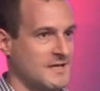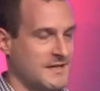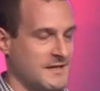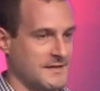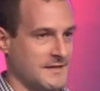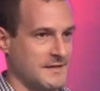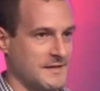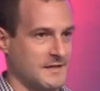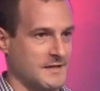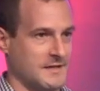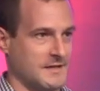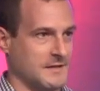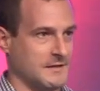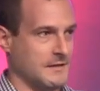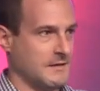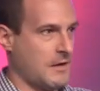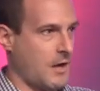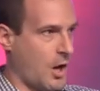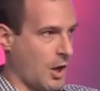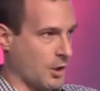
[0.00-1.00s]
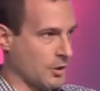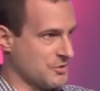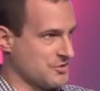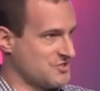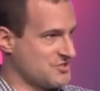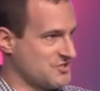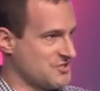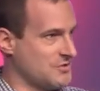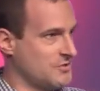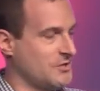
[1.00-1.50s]
the art
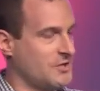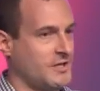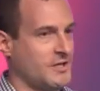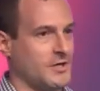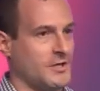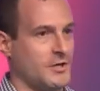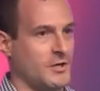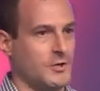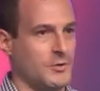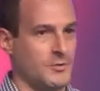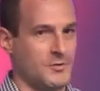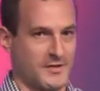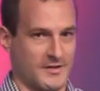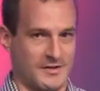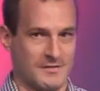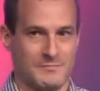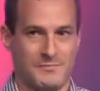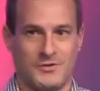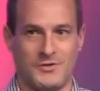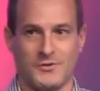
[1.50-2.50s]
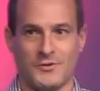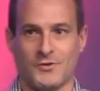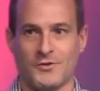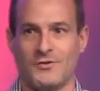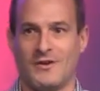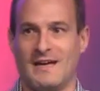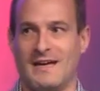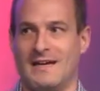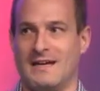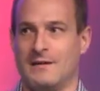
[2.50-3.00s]
studio, the computer
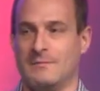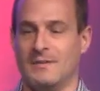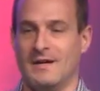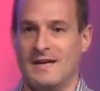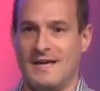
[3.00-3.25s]
lab,